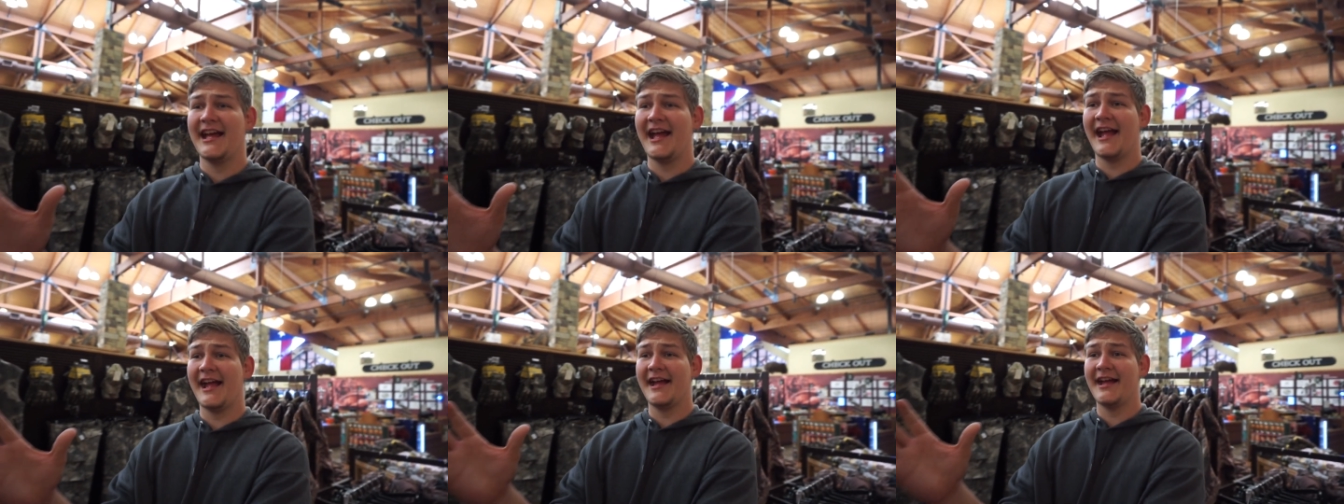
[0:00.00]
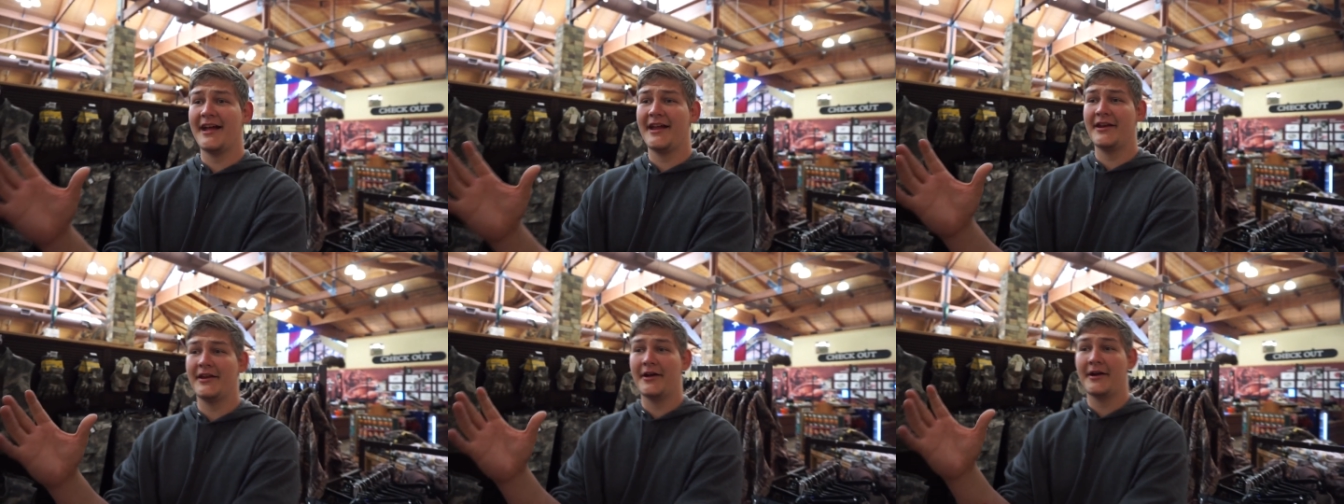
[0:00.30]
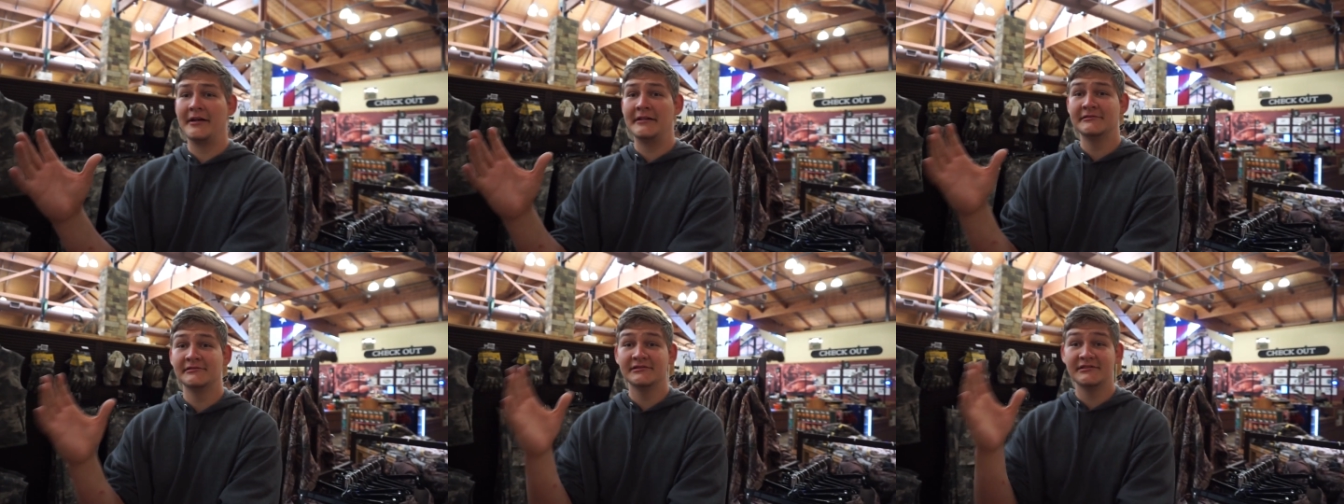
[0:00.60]
And
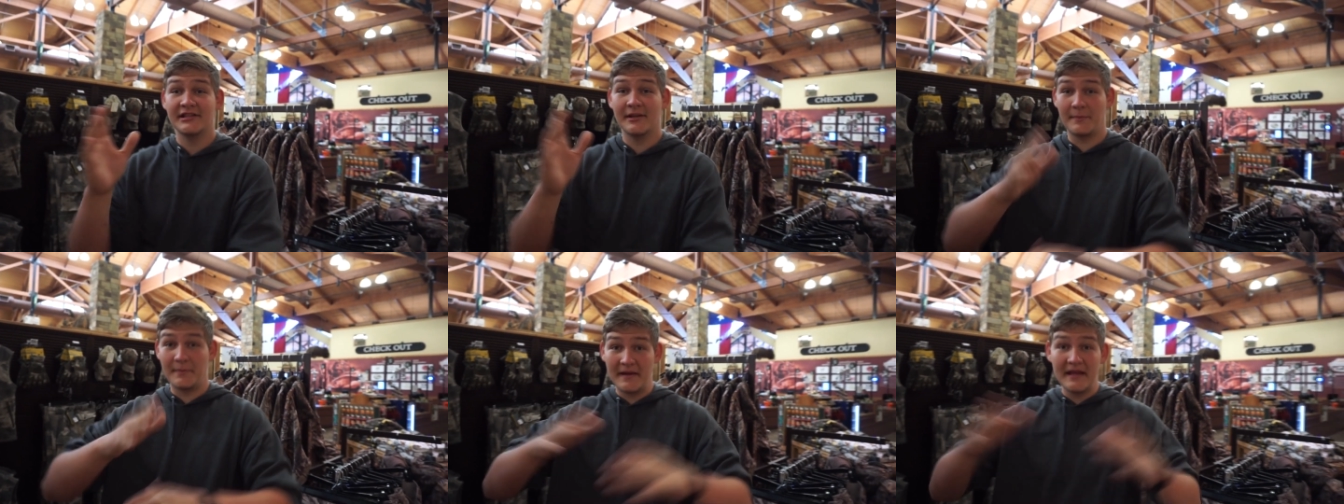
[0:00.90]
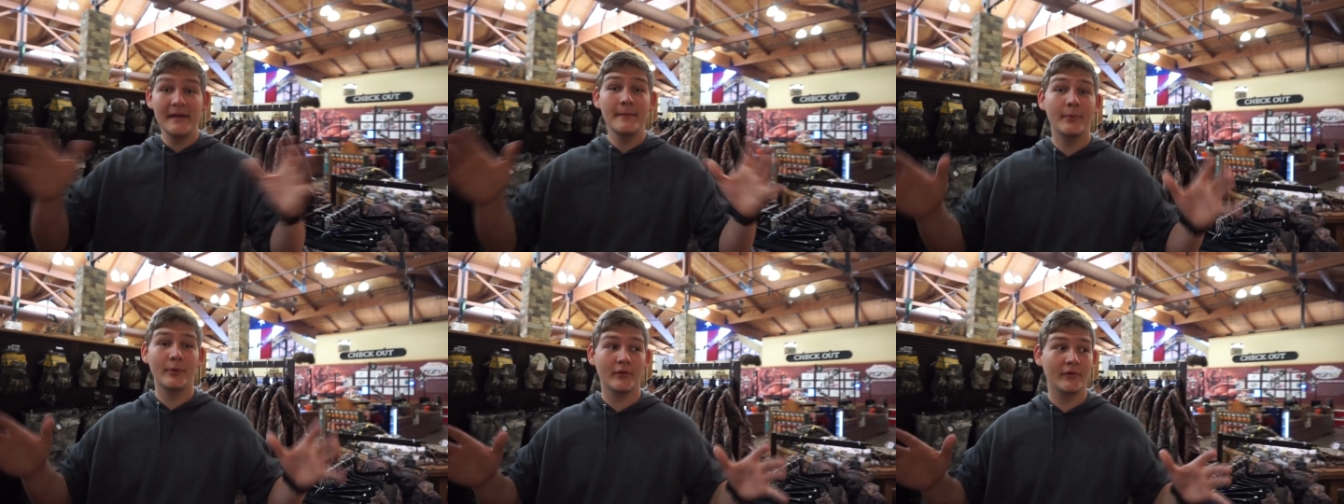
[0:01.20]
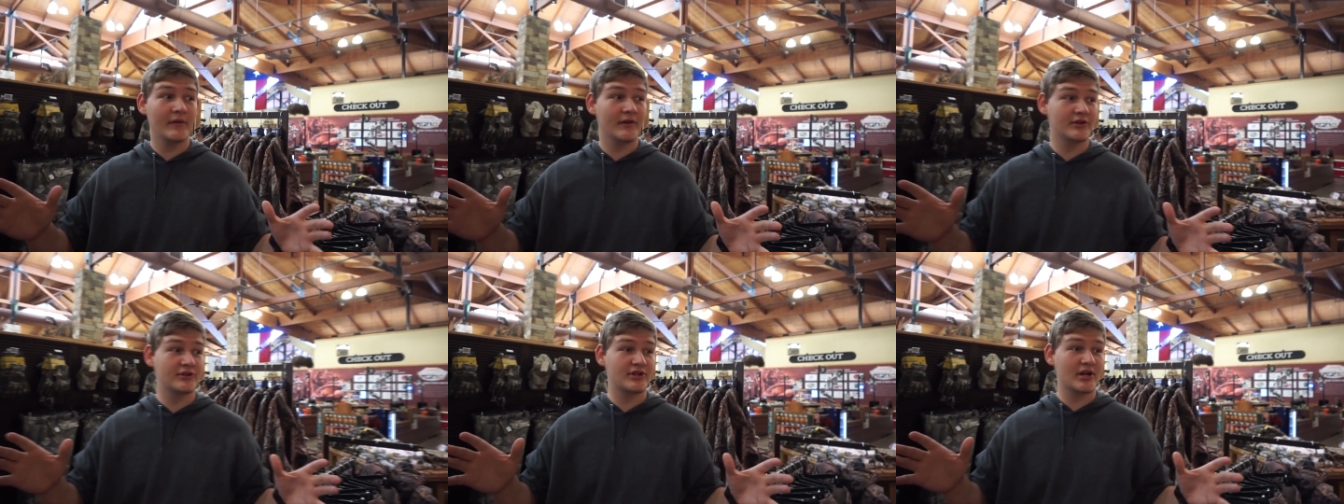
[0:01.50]
the
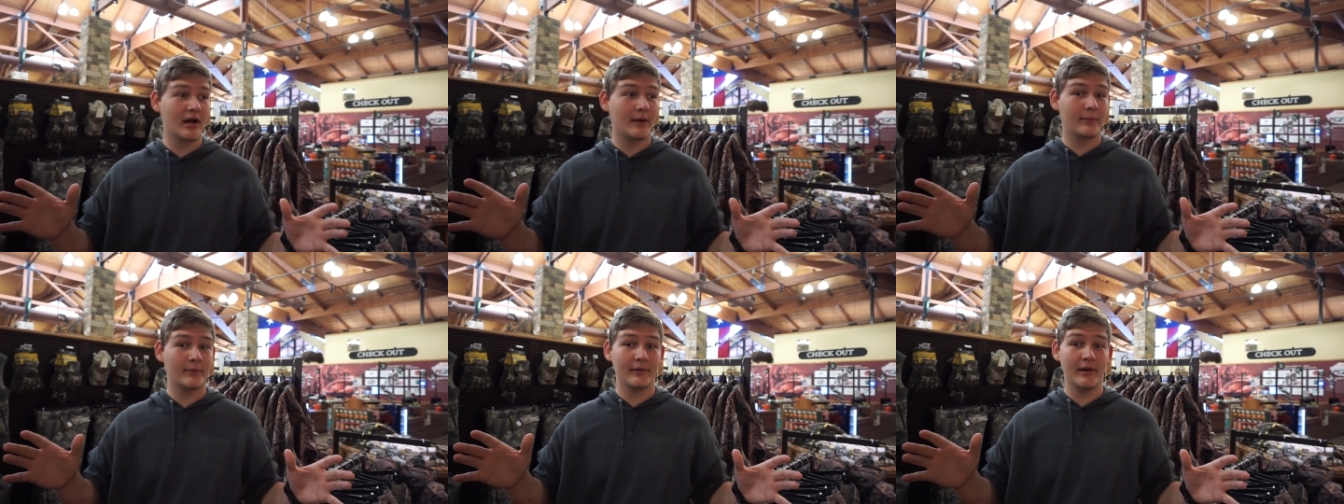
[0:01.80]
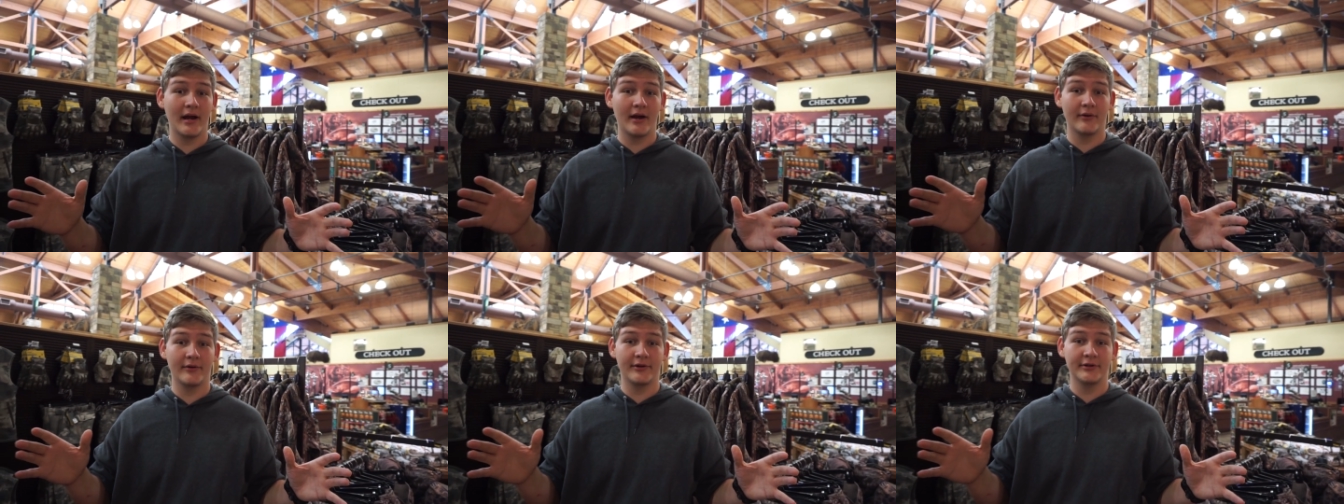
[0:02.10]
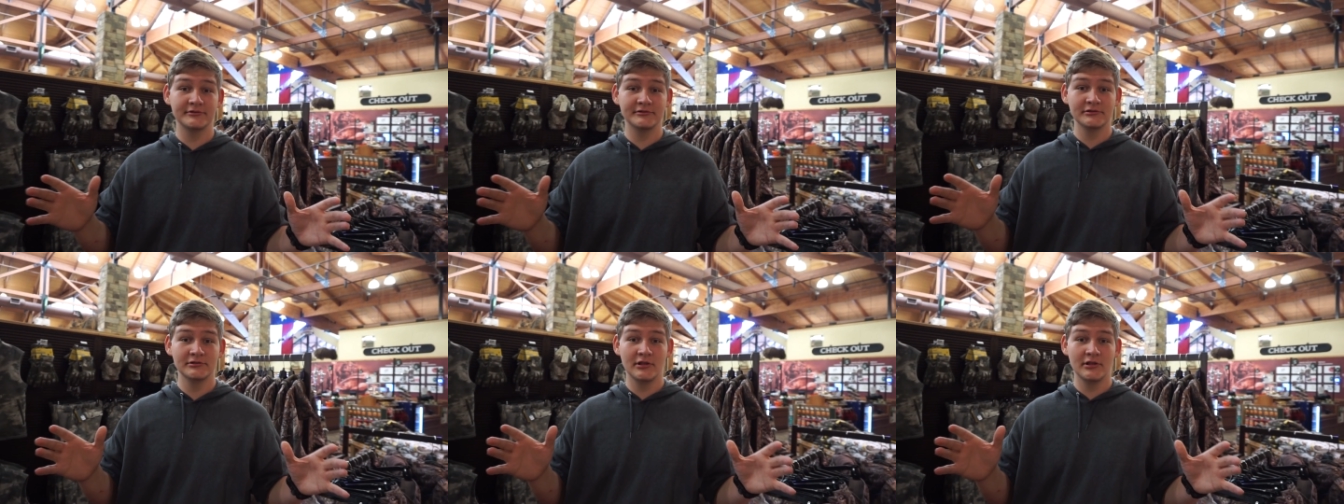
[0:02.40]
people that shop around